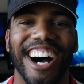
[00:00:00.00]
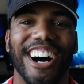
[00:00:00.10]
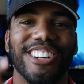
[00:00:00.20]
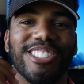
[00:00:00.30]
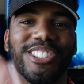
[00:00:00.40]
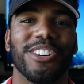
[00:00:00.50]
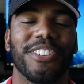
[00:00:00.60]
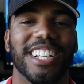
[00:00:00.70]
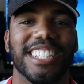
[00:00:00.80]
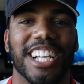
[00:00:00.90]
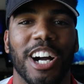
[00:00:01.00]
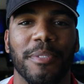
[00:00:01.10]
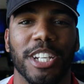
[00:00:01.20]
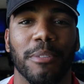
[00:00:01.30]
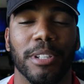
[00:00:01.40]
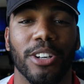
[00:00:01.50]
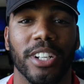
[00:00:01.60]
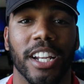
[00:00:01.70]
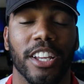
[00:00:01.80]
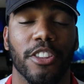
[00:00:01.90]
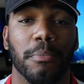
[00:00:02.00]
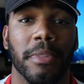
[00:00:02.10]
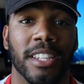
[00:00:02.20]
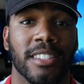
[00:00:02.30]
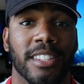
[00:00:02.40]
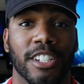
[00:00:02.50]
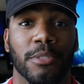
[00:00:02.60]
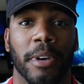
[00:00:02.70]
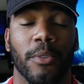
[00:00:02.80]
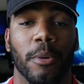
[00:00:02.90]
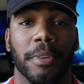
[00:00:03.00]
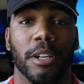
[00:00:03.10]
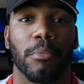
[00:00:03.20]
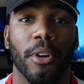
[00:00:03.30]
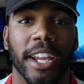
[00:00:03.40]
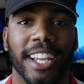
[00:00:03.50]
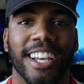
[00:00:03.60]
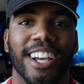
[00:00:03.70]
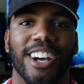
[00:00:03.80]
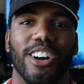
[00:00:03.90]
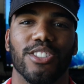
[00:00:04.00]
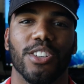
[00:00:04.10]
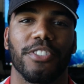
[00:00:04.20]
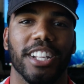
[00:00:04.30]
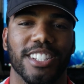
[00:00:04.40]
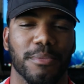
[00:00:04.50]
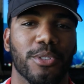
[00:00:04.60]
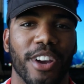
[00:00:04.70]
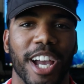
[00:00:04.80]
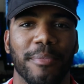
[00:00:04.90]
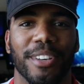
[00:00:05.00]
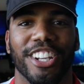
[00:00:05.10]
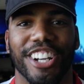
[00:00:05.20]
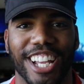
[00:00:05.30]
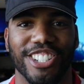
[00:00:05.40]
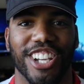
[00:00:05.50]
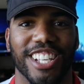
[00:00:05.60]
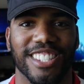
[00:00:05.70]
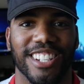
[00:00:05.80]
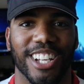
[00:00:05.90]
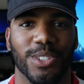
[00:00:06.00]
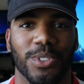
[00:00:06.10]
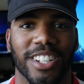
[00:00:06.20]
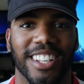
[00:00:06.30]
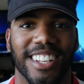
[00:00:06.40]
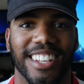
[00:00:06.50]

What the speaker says: Also, don't forget to comment down below on any other myths that you might want me to break. Also, don't forget to subscribe, and I'll catch you guys in the next one.